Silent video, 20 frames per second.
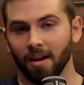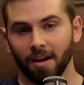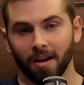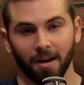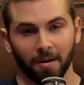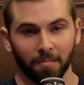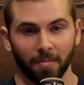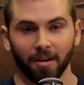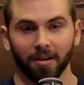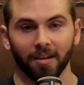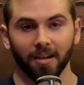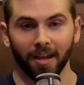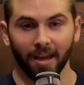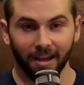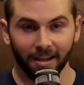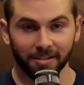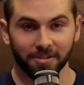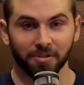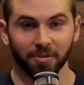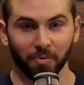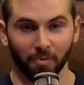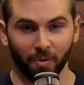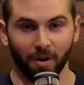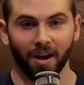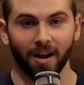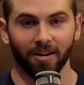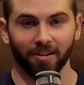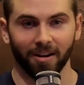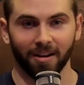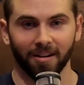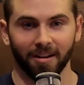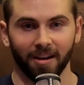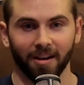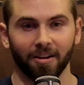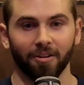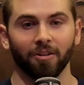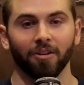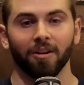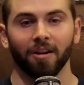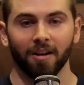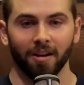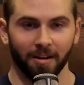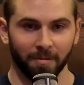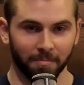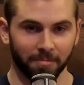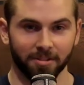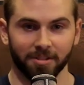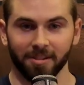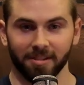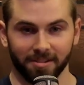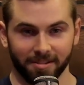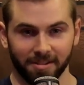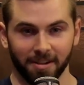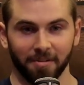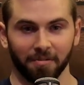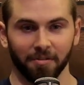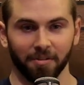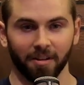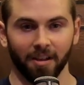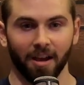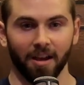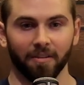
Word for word: I'm not going to answer why right now. I'm just going to save your life.